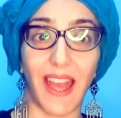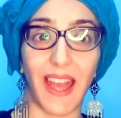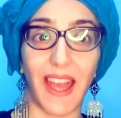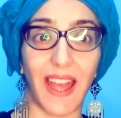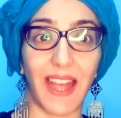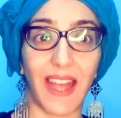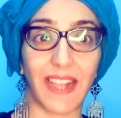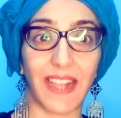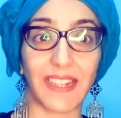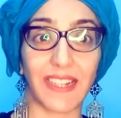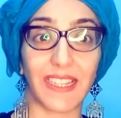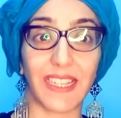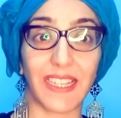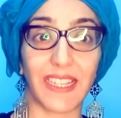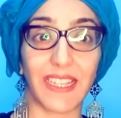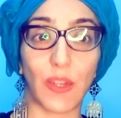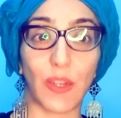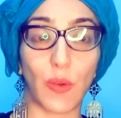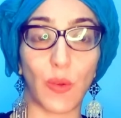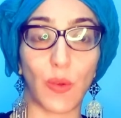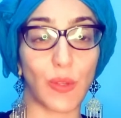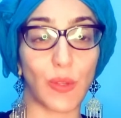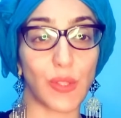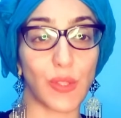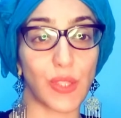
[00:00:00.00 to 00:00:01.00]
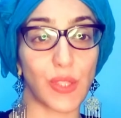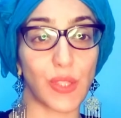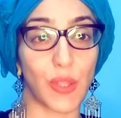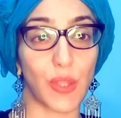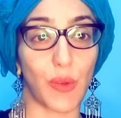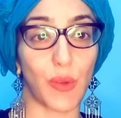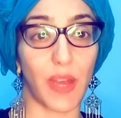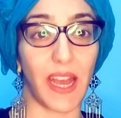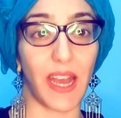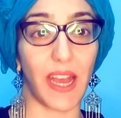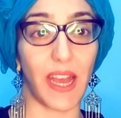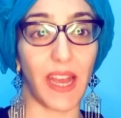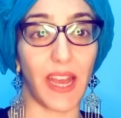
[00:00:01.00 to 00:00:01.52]
and it
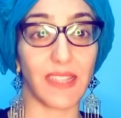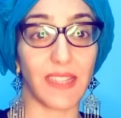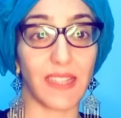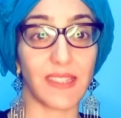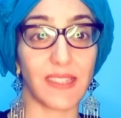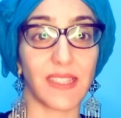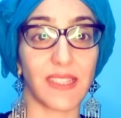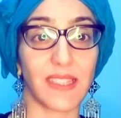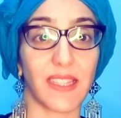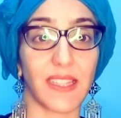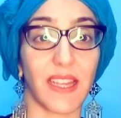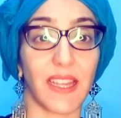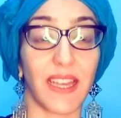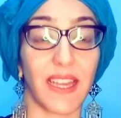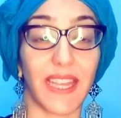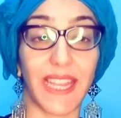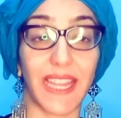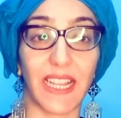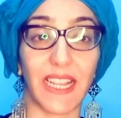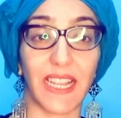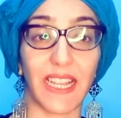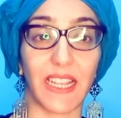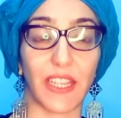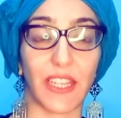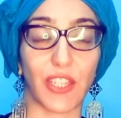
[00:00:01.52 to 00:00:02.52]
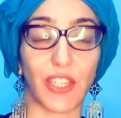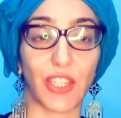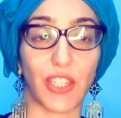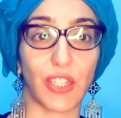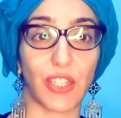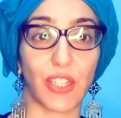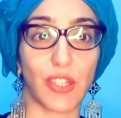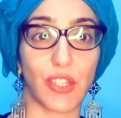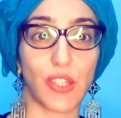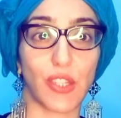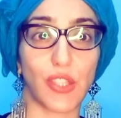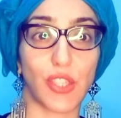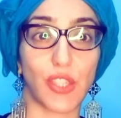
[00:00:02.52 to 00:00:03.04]
also has the
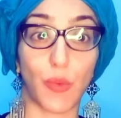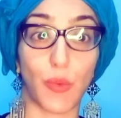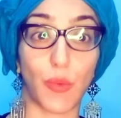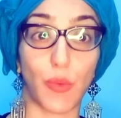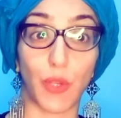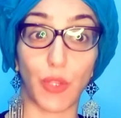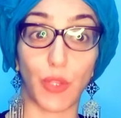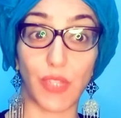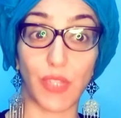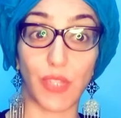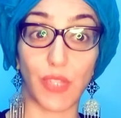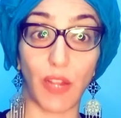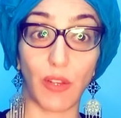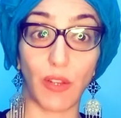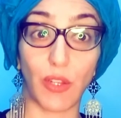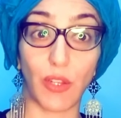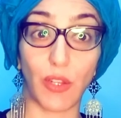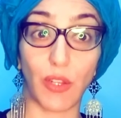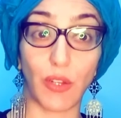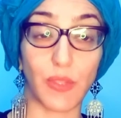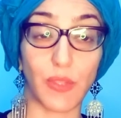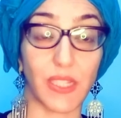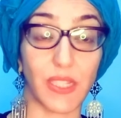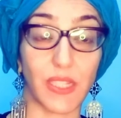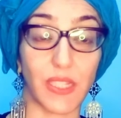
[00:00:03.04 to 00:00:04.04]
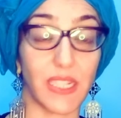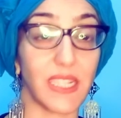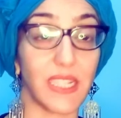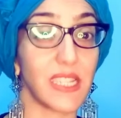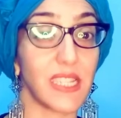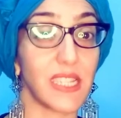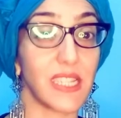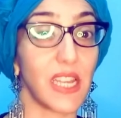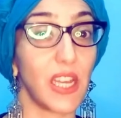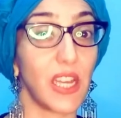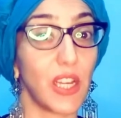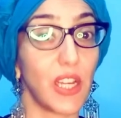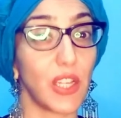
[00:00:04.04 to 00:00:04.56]
English. So when you download
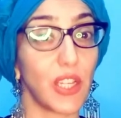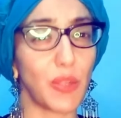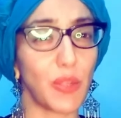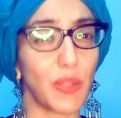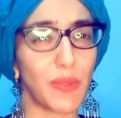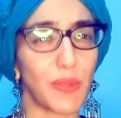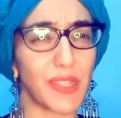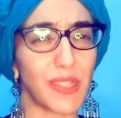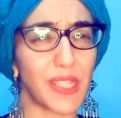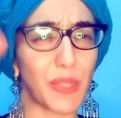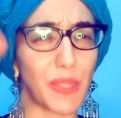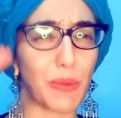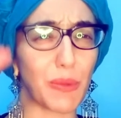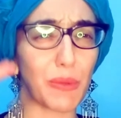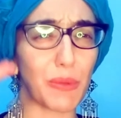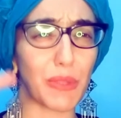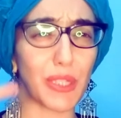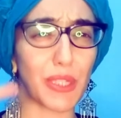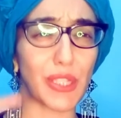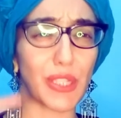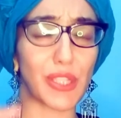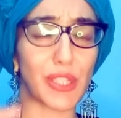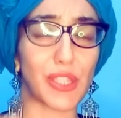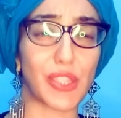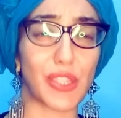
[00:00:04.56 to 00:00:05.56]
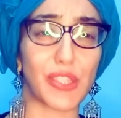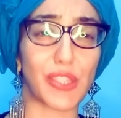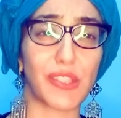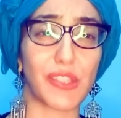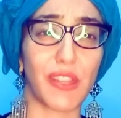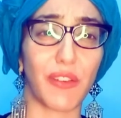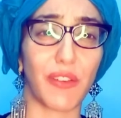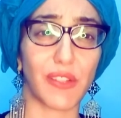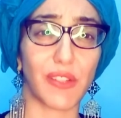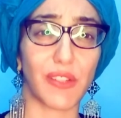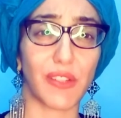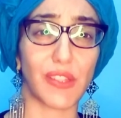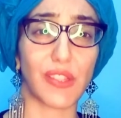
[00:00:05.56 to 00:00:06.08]
it, you will see all these
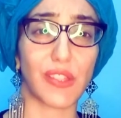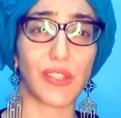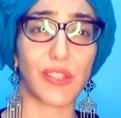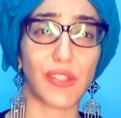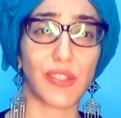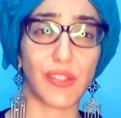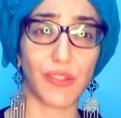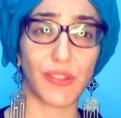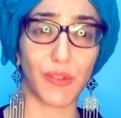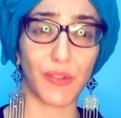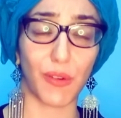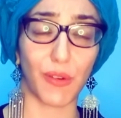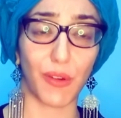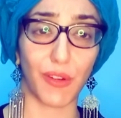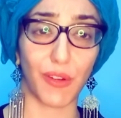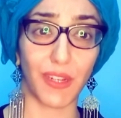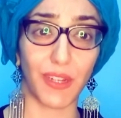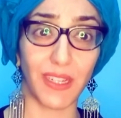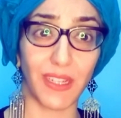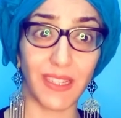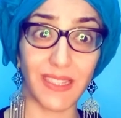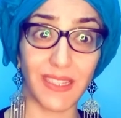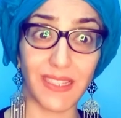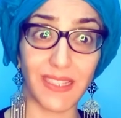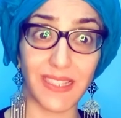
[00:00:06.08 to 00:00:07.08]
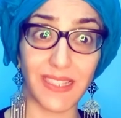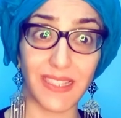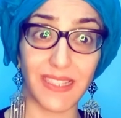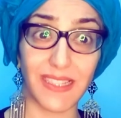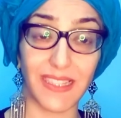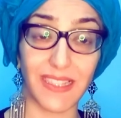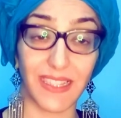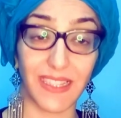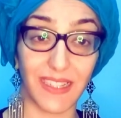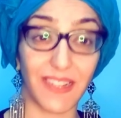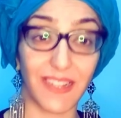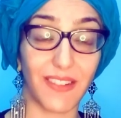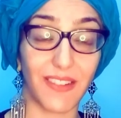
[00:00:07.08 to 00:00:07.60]
different stories,
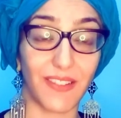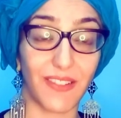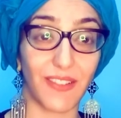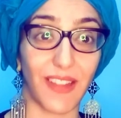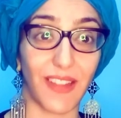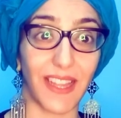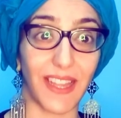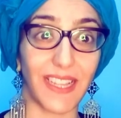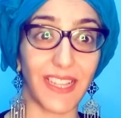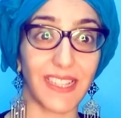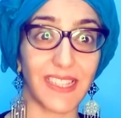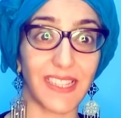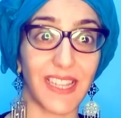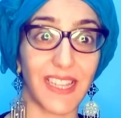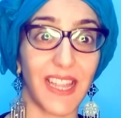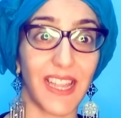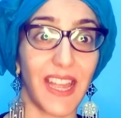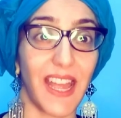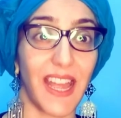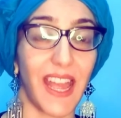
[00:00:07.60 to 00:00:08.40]
right?